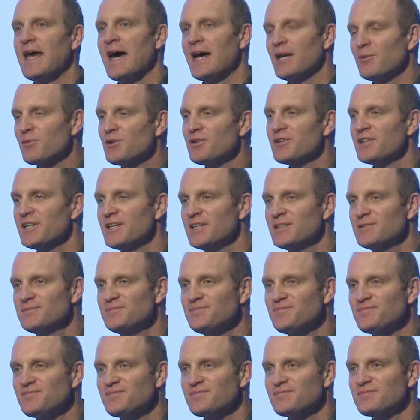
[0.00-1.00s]
animal
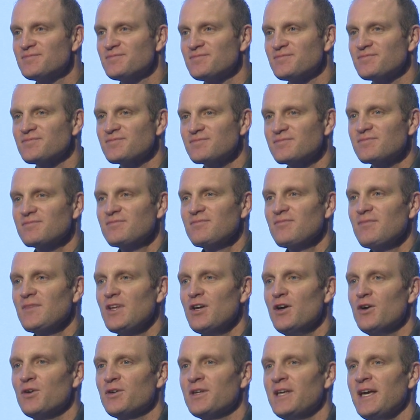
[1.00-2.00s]
there?
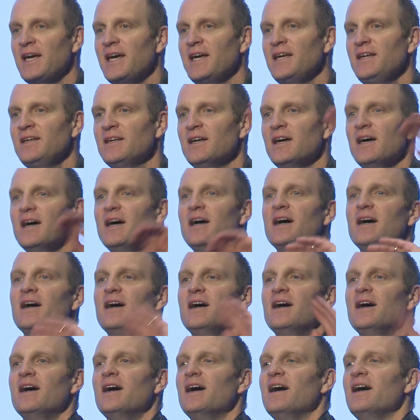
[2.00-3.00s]
Okay.
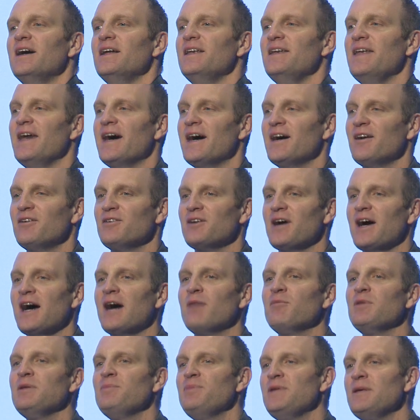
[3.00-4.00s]
Now,
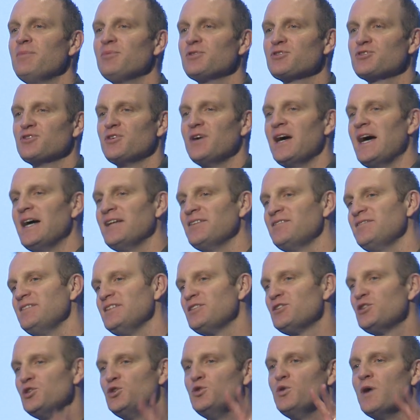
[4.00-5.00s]
how many people, show of hands, see
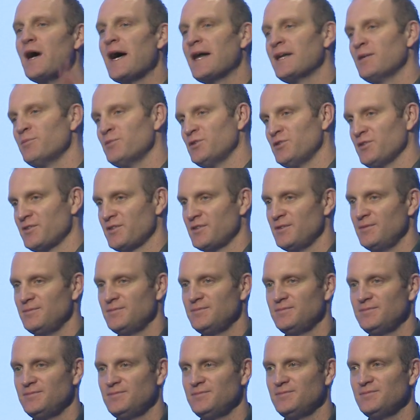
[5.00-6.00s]
two animals?
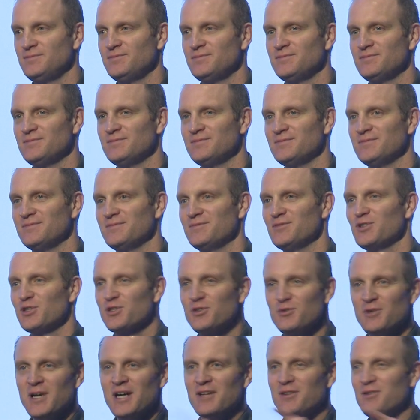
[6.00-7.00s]

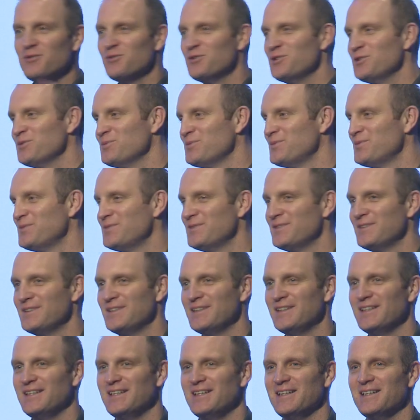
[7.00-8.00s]
Look around the room.
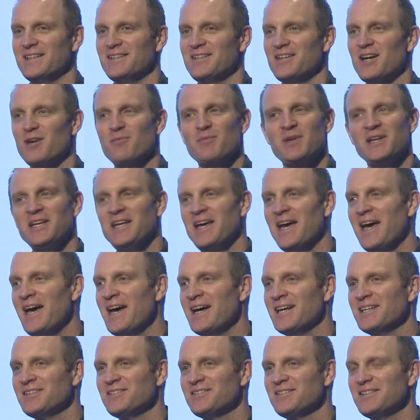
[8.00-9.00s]
Not many
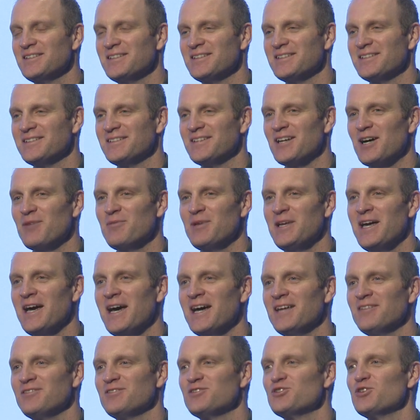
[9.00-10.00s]
hands. Not many
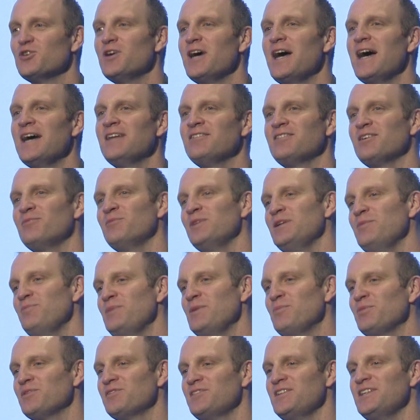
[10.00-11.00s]
hands. Show of hands, how many
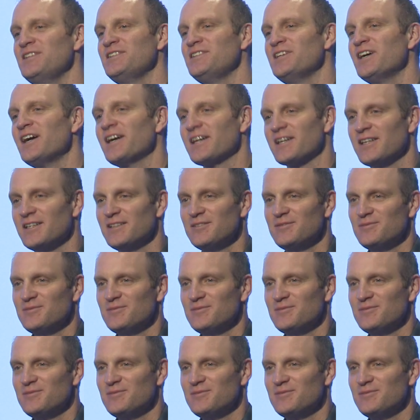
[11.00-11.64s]
people see a duck?